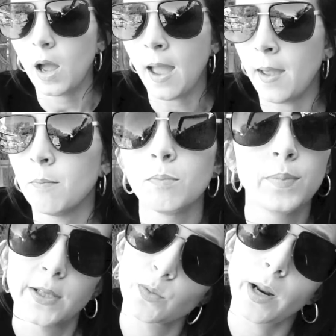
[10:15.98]

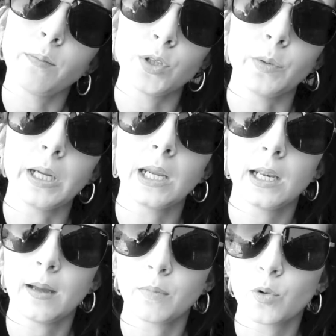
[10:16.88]
that's what I'm doing,
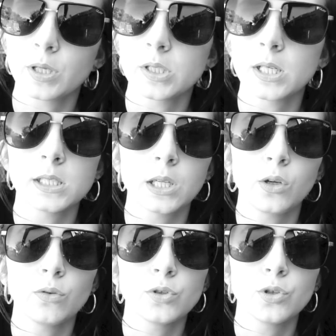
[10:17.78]
and I'm going to
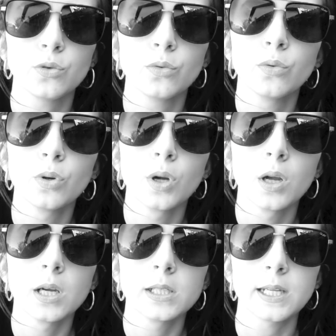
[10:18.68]
continue to
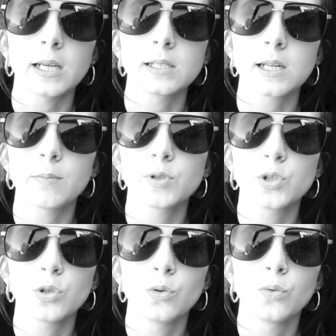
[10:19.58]
take steps
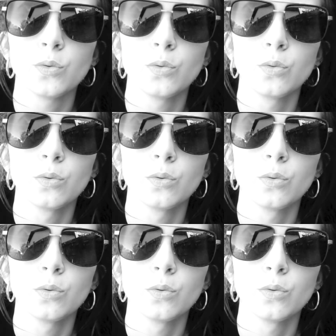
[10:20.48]
to